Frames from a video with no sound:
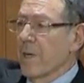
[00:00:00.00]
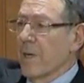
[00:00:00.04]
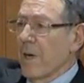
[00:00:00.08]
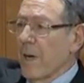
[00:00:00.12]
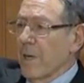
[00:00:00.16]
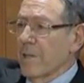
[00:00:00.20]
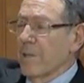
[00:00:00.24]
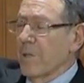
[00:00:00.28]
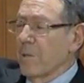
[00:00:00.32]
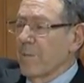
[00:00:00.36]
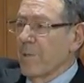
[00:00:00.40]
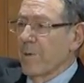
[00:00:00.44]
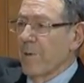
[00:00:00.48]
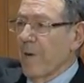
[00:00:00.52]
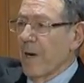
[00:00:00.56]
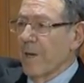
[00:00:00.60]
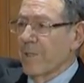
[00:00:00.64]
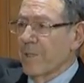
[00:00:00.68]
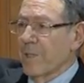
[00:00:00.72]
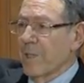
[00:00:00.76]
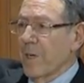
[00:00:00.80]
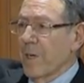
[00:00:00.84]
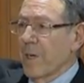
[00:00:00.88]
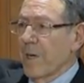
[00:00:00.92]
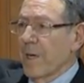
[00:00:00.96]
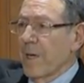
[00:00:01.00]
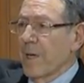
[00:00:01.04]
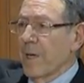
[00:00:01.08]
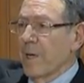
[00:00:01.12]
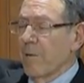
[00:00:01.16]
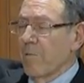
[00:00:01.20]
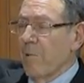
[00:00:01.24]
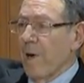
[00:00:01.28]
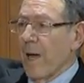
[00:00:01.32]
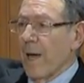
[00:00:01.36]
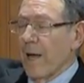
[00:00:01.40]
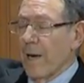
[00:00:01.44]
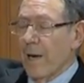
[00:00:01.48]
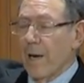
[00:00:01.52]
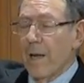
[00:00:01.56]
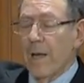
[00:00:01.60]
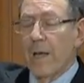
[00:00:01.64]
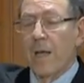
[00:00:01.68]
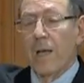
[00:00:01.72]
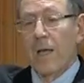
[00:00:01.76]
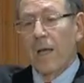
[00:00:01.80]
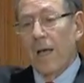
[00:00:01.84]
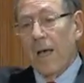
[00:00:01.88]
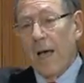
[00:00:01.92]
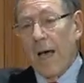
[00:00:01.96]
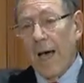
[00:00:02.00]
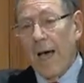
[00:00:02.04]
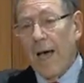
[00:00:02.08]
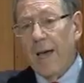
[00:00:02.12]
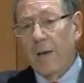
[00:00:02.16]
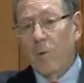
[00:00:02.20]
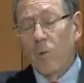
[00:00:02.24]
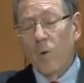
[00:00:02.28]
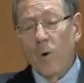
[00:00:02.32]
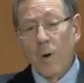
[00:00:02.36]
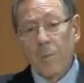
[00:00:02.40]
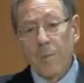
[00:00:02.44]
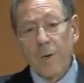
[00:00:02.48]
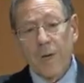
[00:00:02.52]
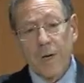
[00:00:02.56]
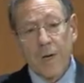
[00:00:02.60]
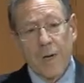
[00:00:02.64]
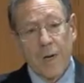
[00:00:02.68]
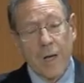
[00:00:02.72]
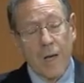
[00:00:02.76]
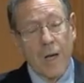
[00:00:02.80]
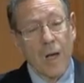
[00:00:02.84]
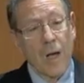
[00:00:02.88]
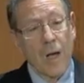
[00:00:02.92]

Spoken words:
on human rights in Iran, a woman